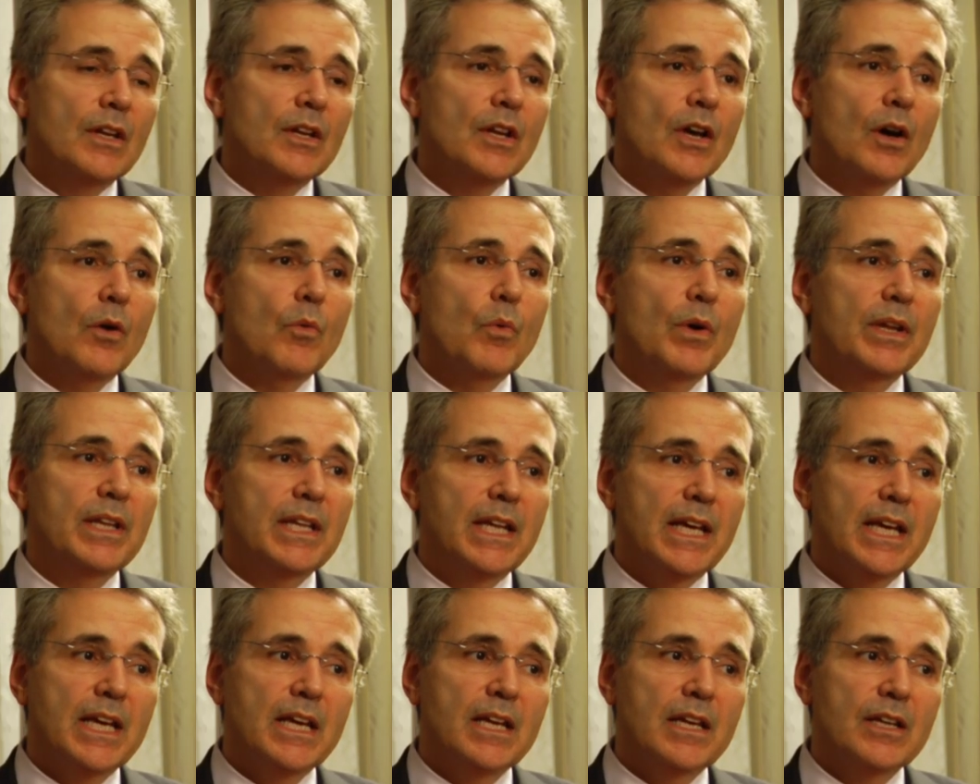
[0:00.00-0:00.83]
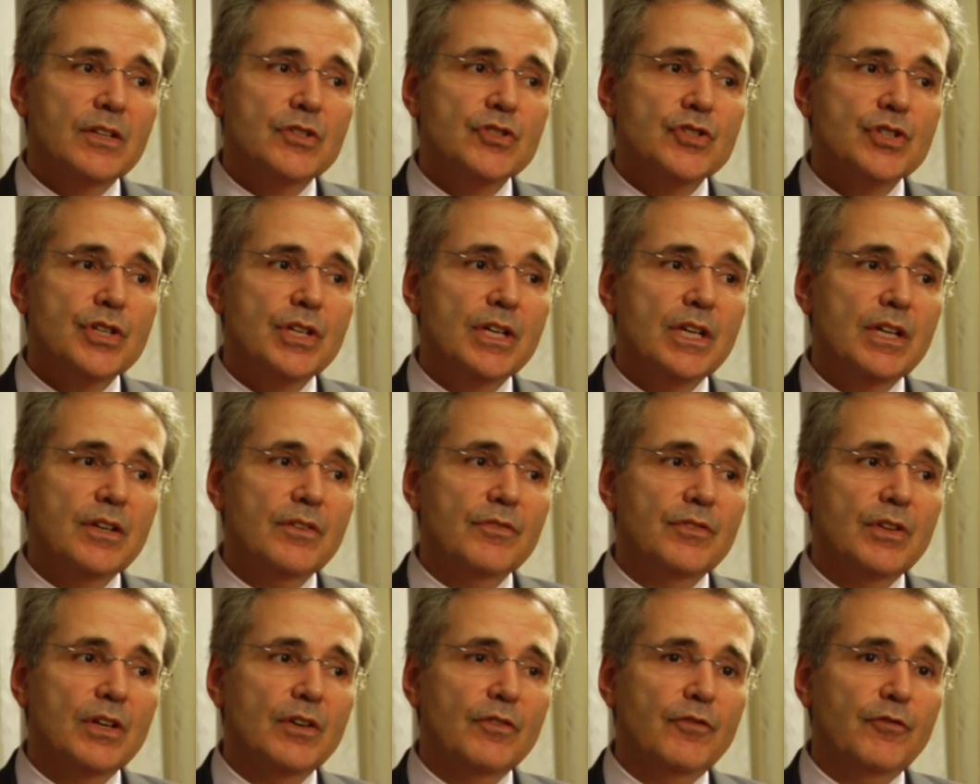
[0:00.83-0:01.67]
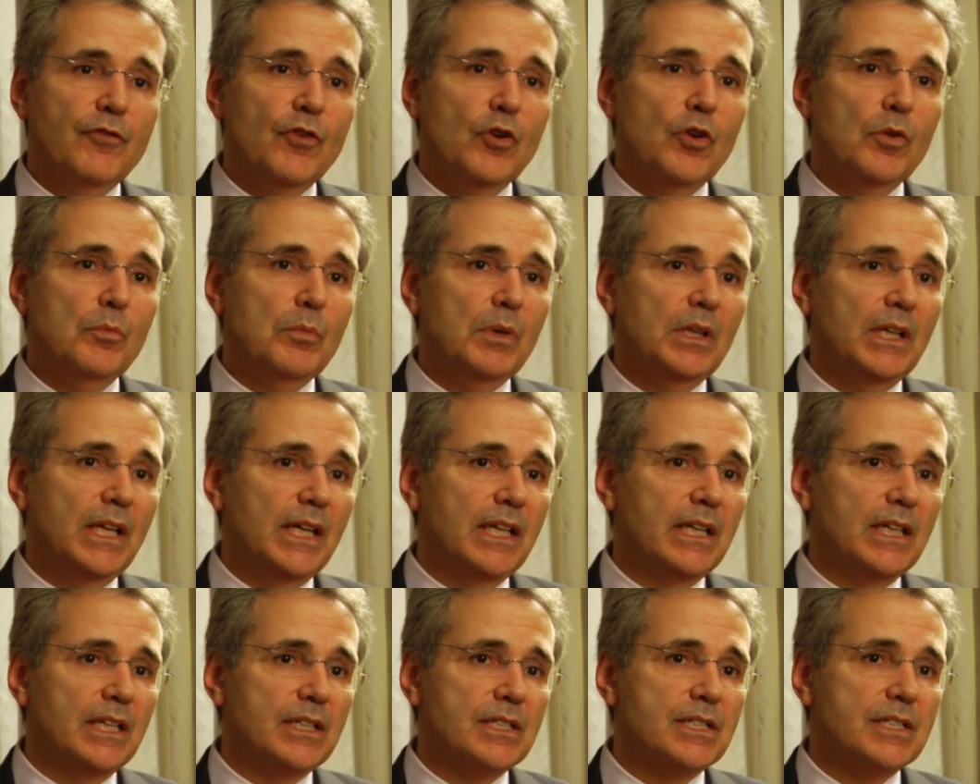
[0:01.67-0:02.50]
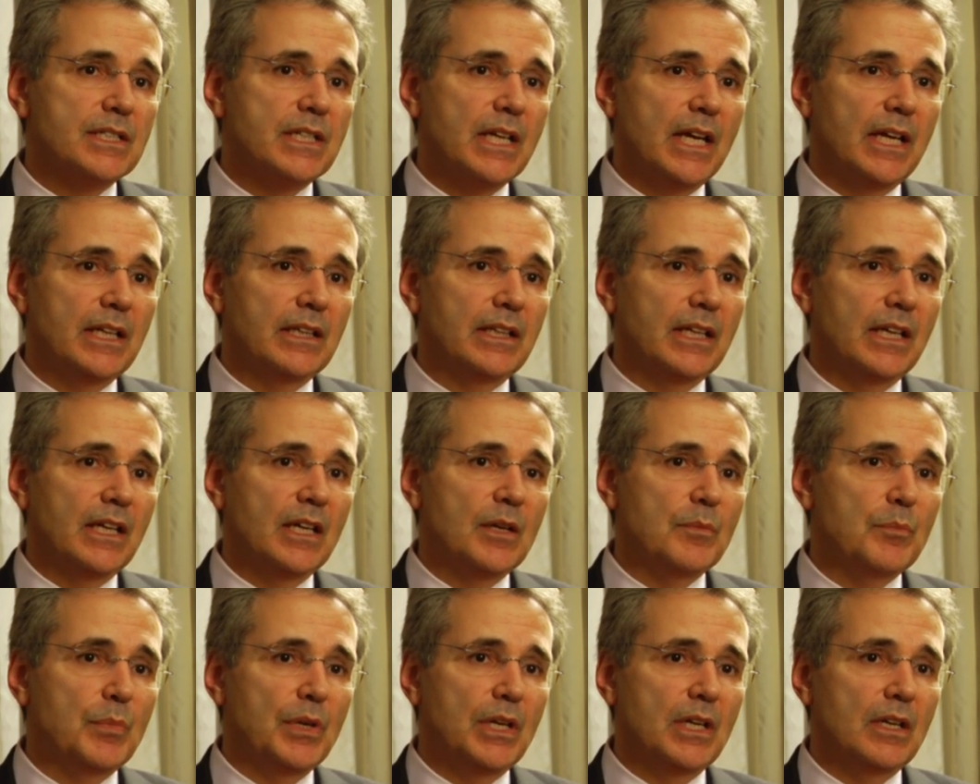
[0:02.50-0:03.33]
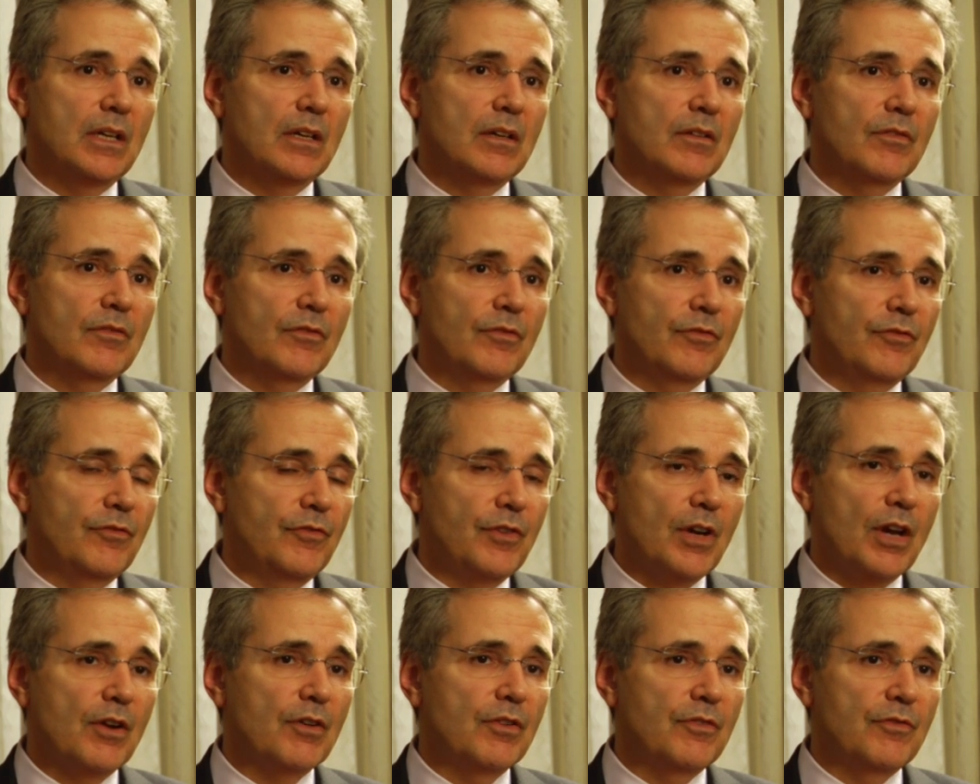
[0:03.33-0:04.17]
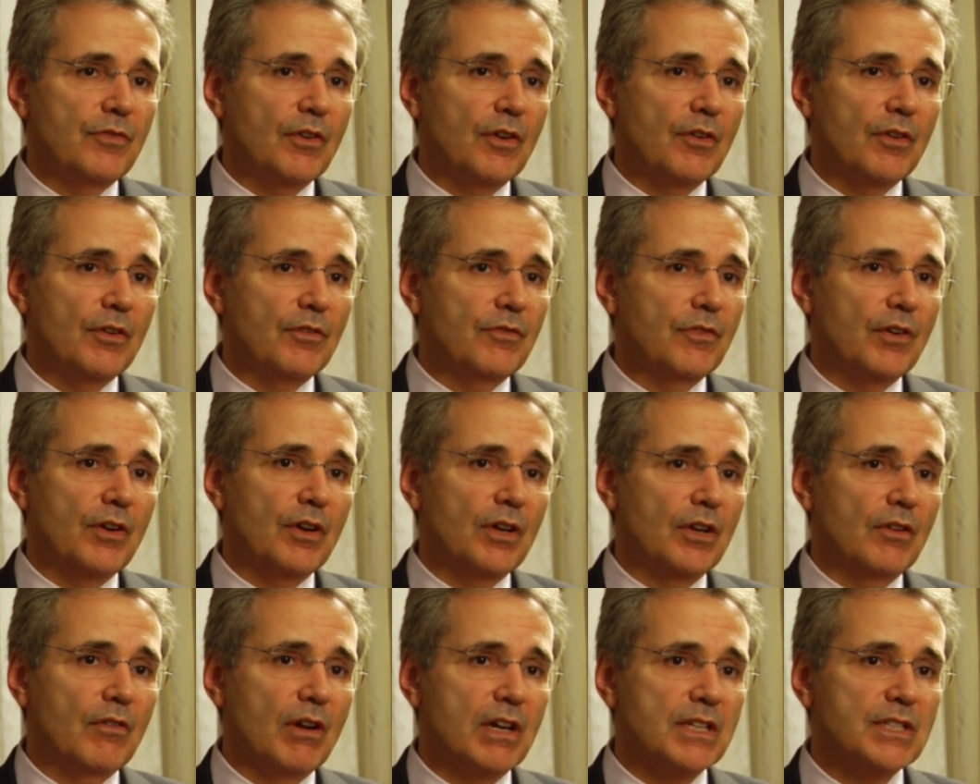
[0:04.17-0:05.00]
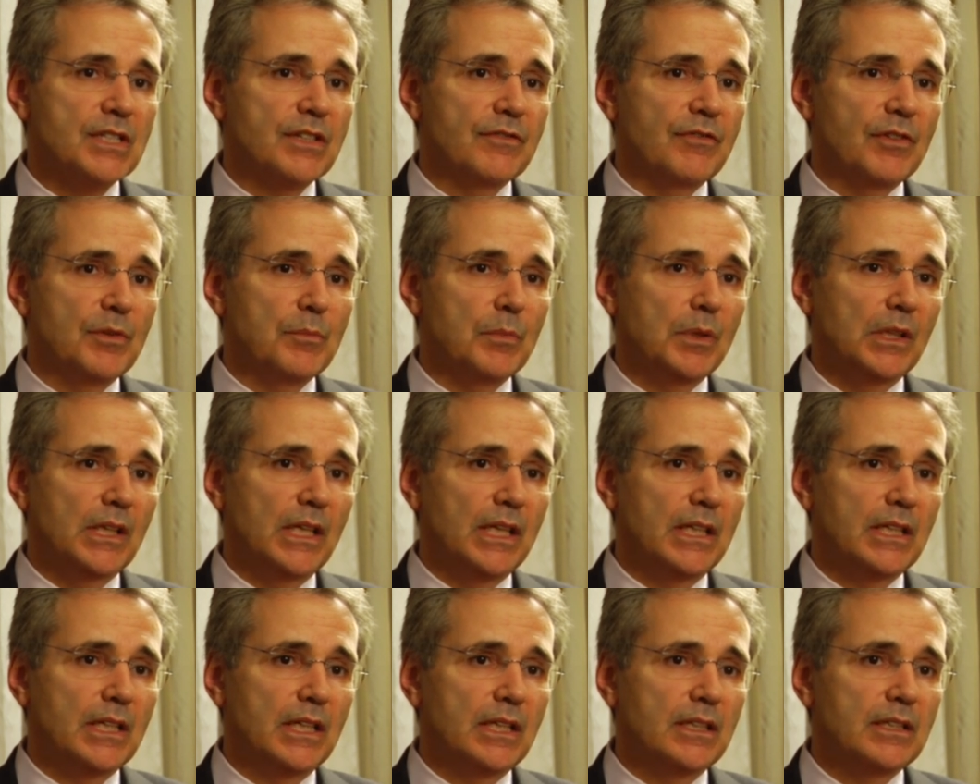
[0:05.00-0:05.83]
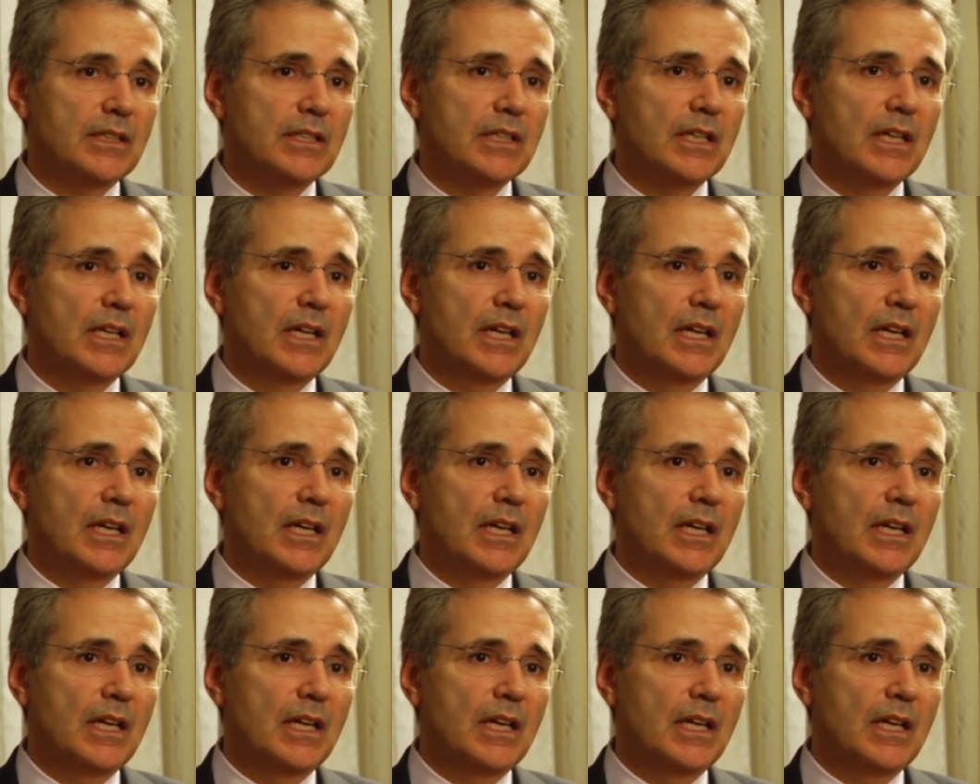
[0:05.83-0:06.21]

No, when they achieve their full malignant state, they can be very, very, very aggressive and malignant,